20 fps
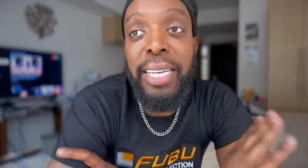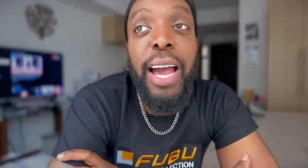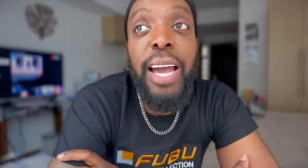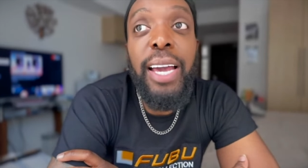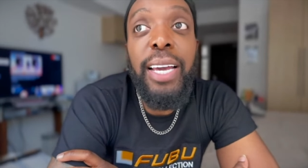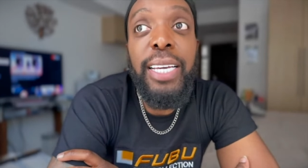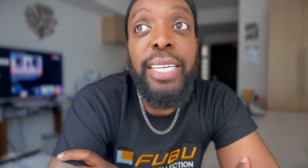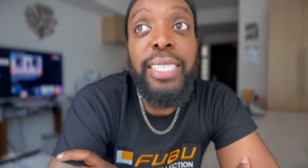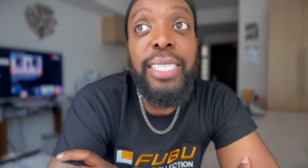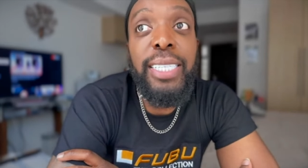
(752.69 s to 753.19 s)
I
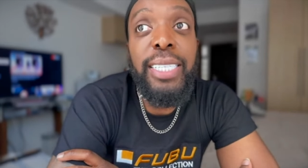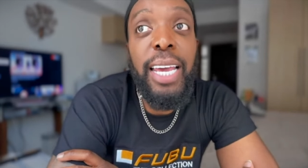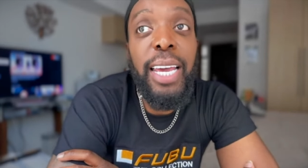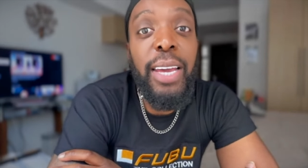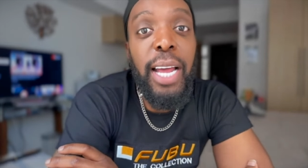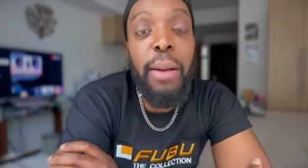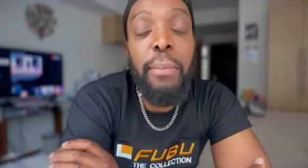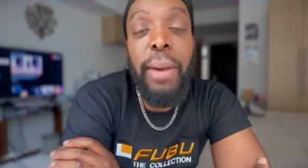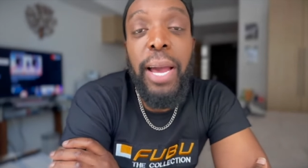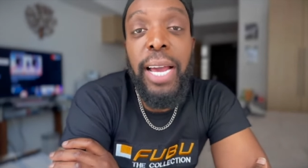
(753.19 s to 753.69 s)
can say
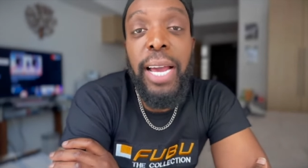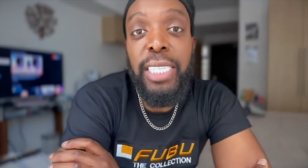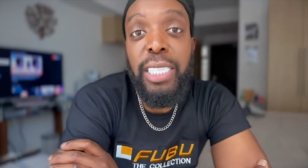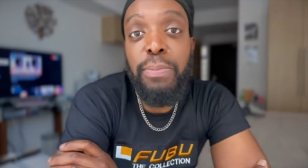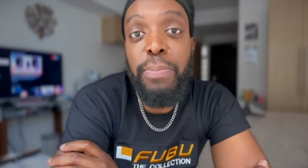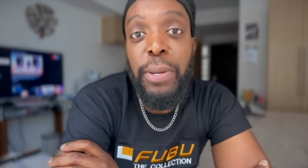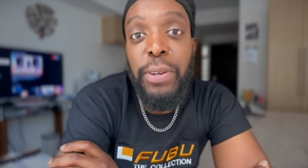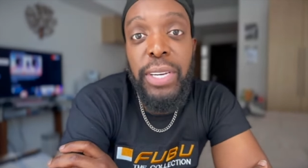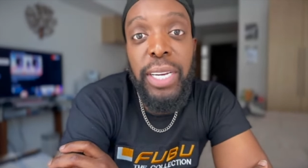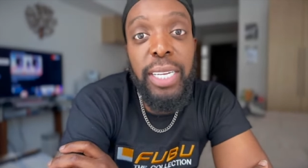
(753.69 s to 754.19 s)
my
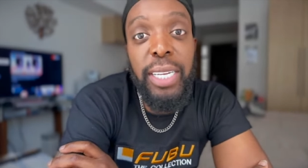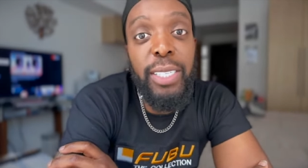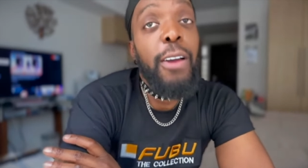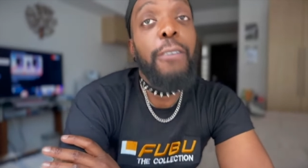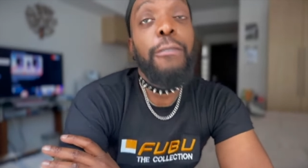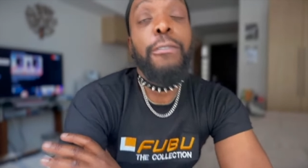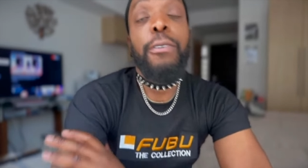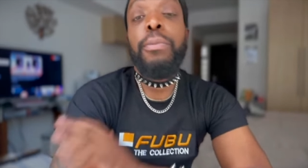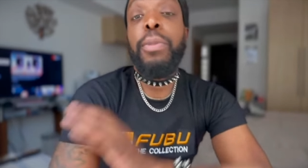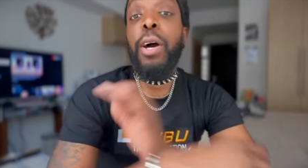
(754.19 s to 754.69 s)
experience
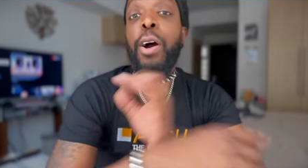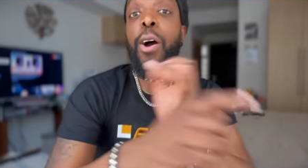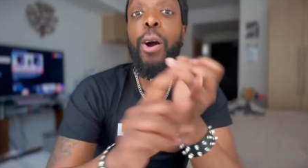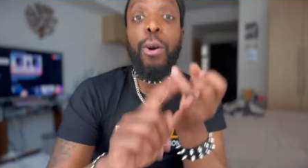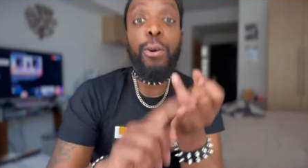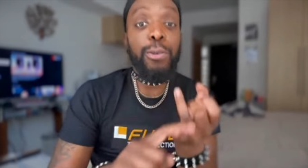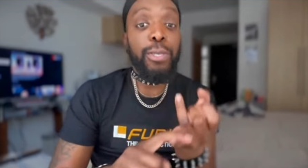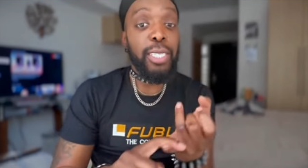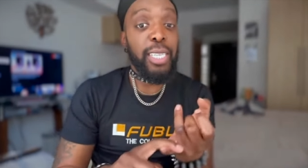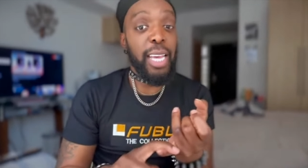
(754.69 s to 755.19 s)
from the
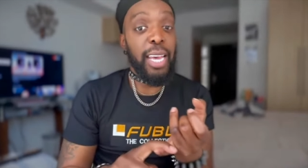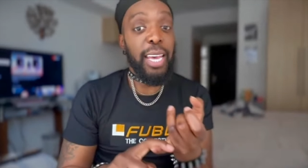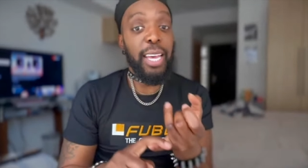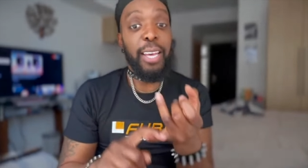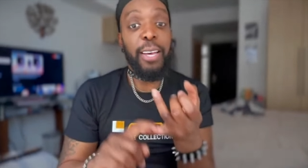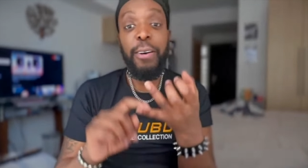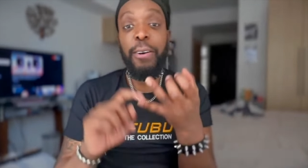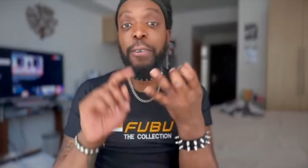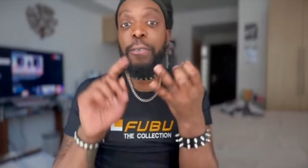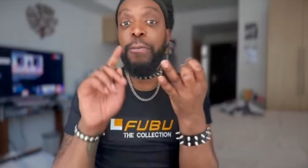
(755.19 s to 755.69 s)

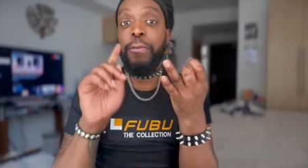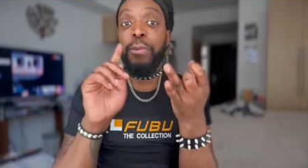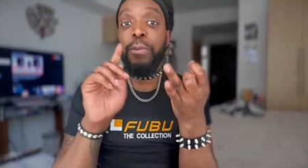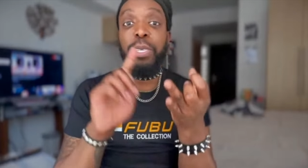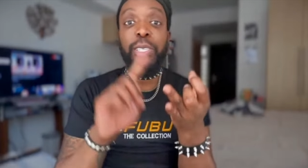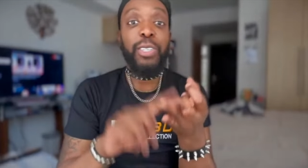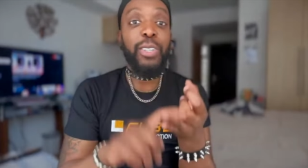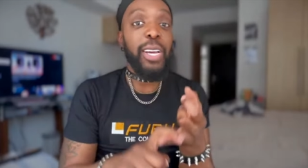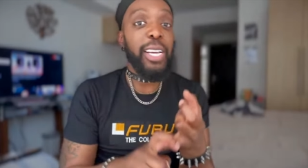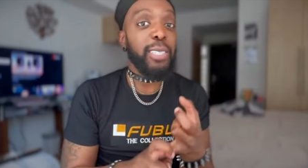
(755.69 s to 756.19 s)
hotel, from
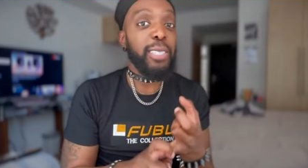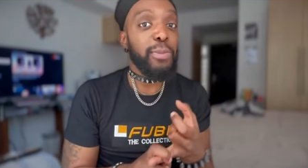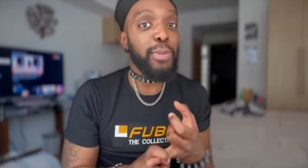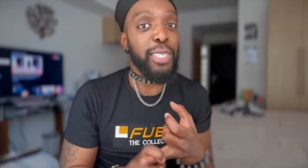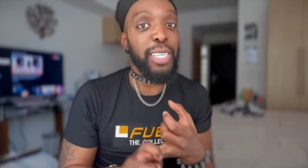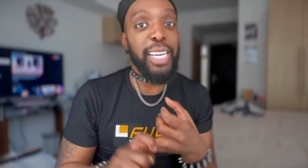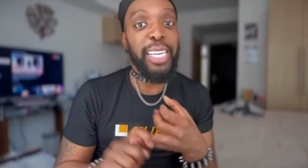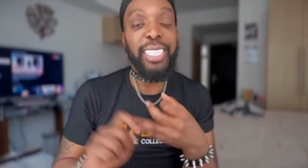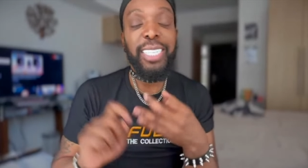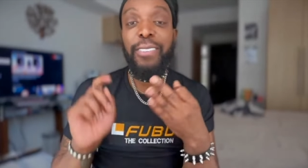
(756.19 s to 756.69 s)
the
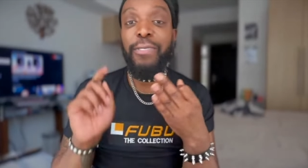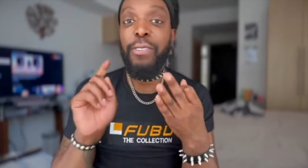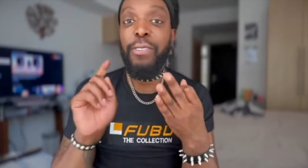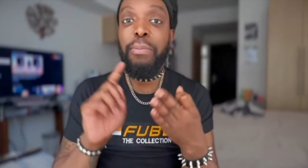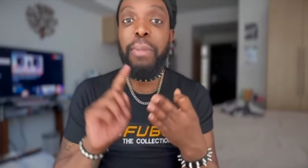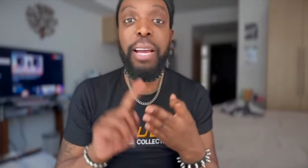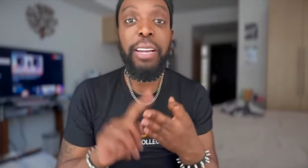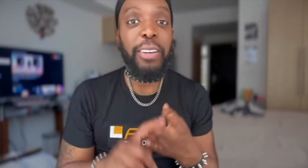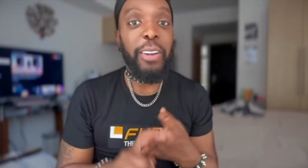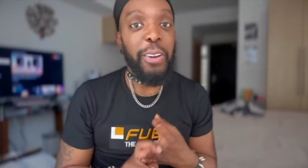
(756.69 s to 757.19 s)
transportation, from
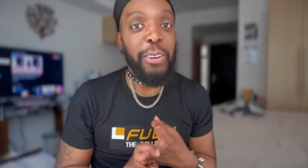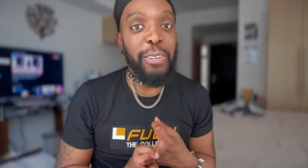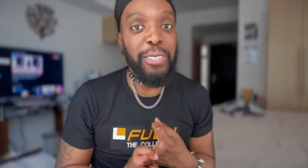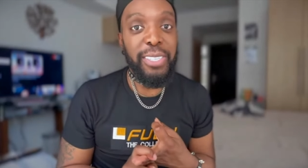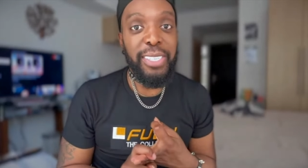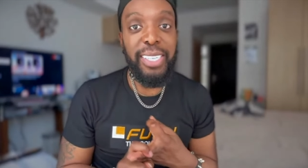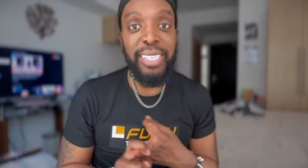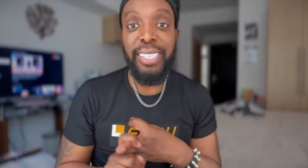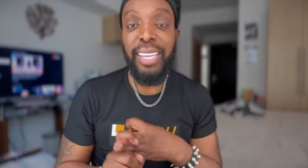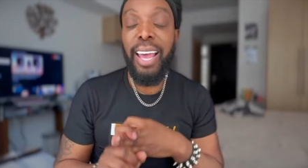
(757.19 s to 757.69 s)
my
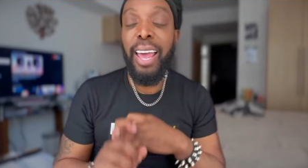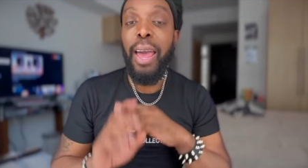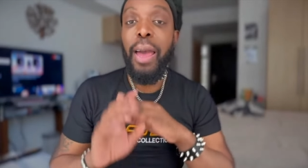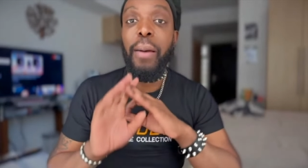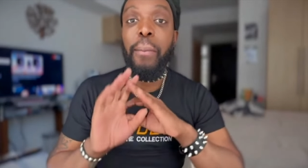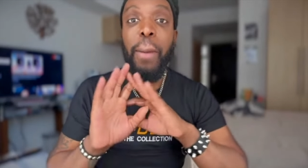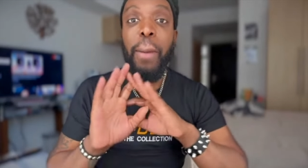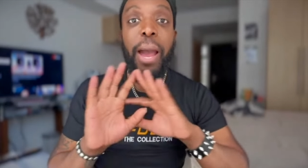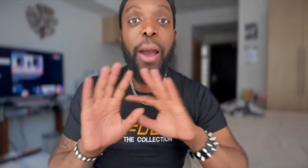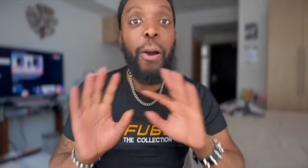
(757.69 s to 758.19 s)
nurses,
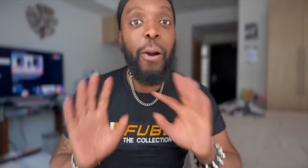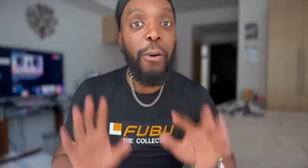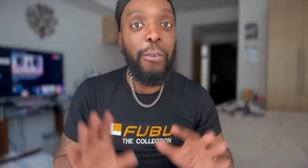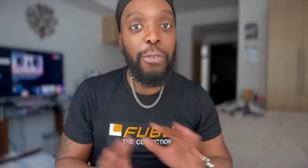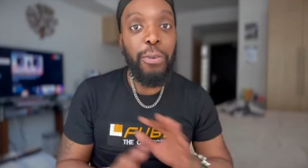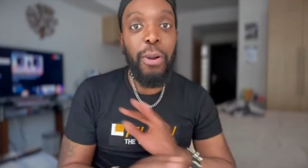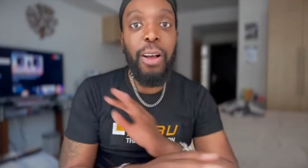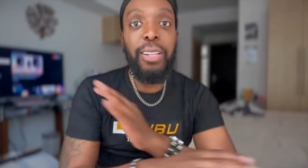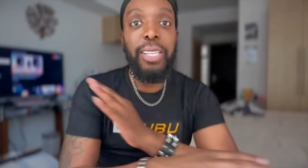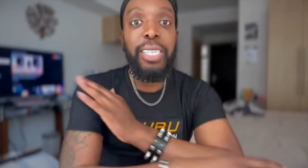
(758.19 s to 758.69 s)
my
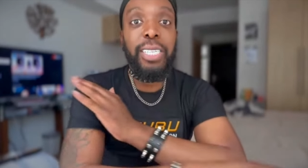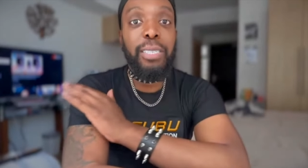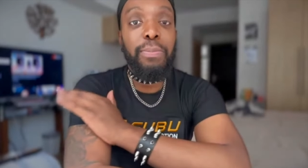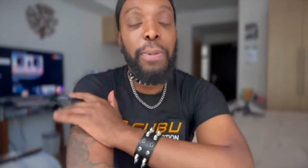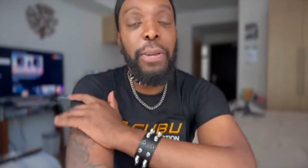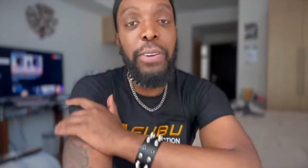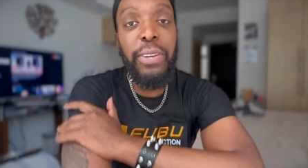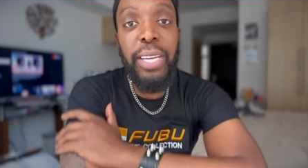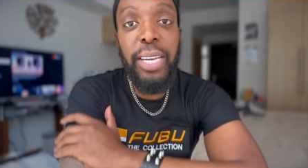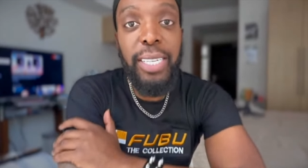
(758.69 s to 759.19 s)
overall
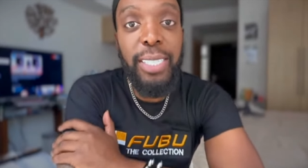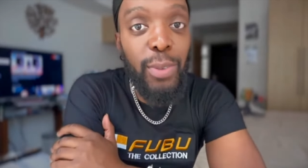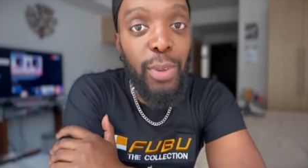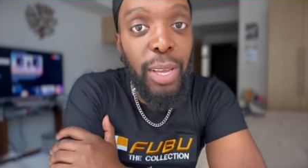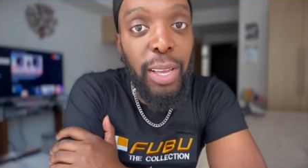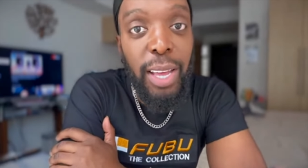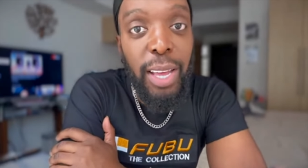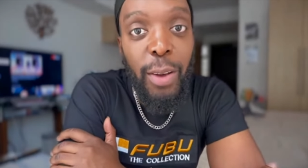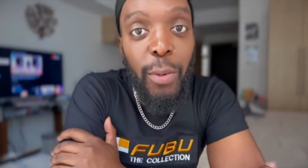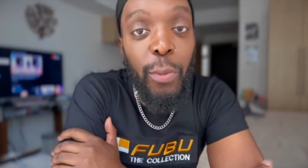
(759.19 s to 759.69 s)
experience
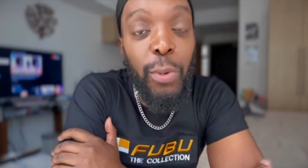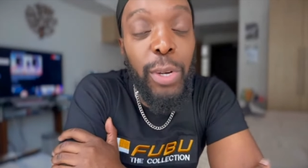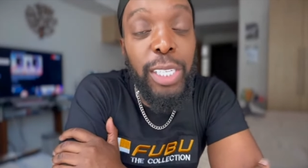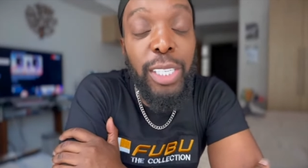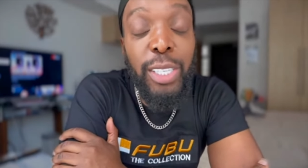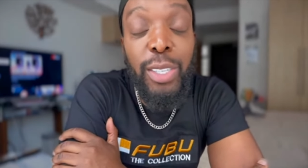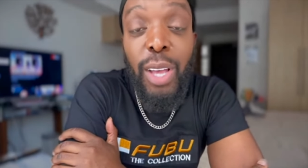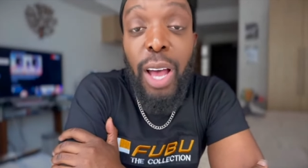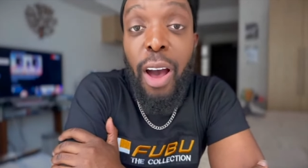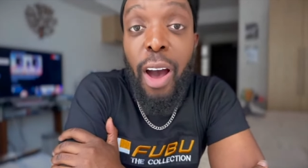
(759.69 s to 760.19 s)

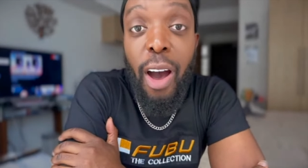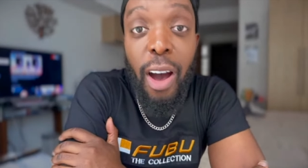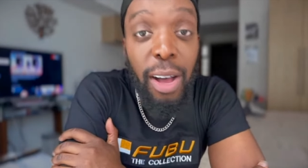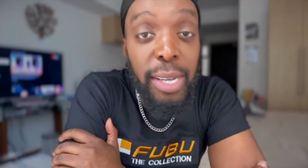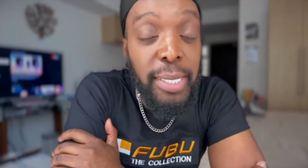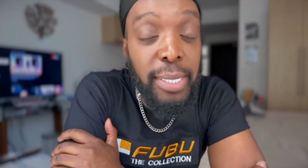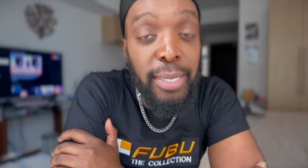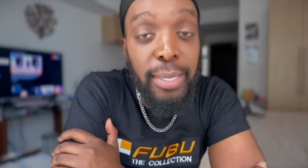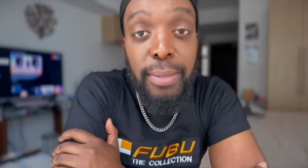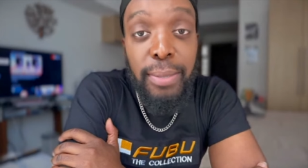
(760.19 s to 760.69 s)
was
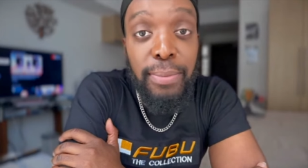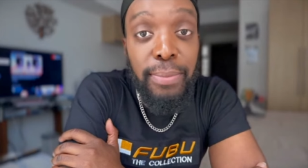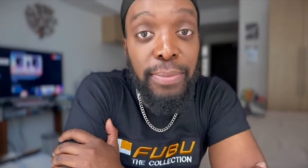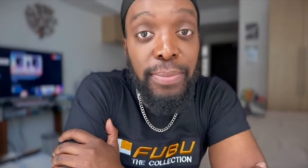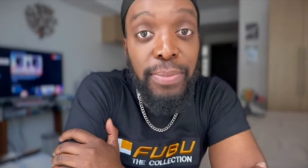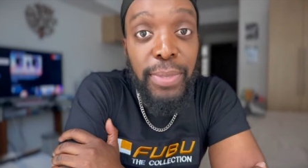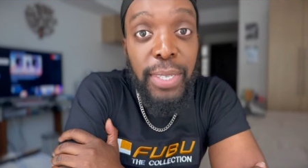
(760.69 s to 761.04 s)
awesome